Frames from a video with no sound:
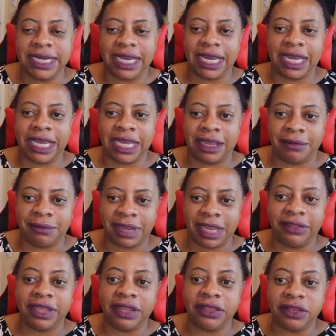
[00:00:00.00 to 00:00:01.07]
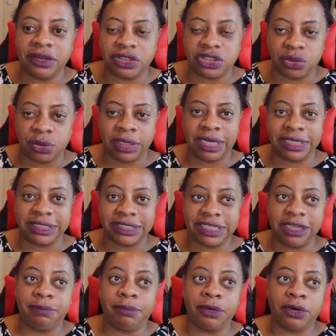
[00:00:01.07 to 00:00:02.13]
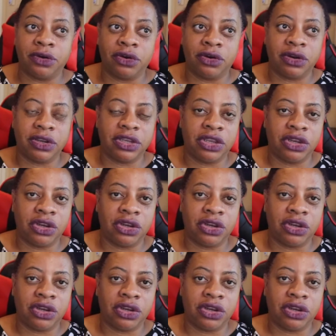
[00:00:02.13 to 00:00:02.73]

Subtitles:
And then they're doing a deeper,